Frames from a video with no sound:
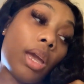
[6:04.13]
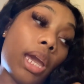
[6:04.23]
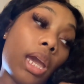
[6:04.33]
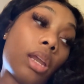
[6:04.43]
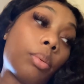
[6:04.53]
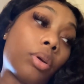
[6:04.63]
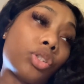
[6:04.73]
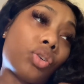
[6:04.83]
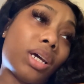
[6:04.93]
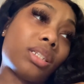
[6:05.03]
and i'm gonna
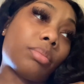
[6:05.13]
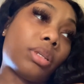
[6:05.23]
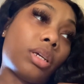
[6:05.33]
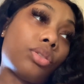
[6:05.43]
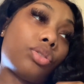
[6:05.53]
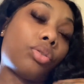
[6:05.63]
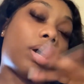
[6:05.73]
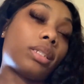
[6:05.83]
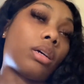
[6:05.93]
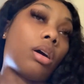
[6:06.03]
try something else too i
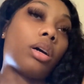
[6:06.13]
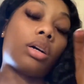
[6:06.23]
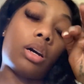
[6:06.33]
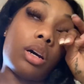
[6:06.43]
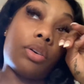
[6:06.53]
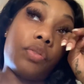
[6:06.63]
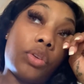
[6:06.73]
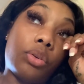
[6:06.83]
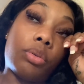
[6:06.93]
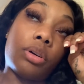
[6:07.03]
saw a
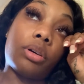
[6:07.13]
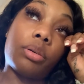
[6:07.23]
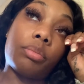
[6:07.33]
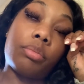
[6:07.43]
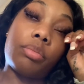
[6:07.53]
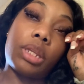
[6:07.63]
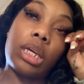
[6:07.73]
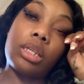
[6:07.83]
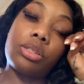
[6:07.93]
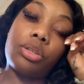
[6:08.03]
few um
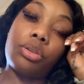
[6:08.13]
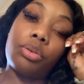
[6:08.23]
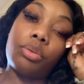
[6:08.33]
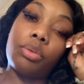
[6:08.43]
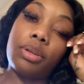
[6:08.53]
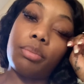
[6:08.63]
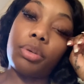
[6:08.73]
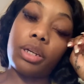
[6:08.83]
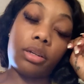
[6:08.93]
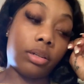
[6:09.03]
things to do
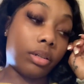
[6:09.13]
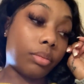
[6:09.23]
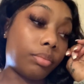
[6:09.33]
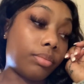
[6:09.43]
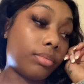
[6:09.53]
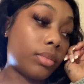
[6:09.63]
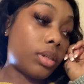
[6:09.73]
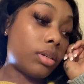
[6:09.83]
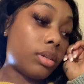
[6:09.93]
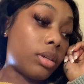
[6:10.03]
but um
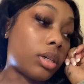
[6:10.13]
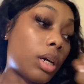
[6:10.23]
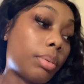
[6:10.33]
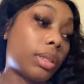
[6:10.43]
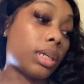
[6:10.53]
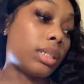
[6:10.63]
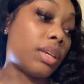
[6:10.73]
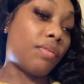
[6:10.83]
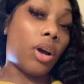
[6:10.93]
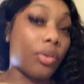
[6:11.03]
a couple of things
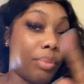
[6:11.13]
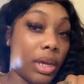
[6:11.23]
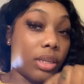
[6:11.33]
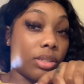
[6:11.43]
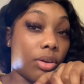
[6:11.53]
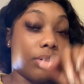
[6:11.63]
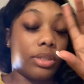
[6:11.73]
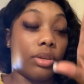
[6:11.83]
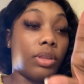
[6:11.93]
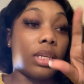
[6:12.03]
involved baking soda
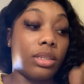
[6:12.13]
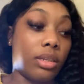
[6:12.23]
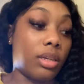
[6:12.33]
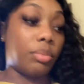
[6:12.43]
so that's good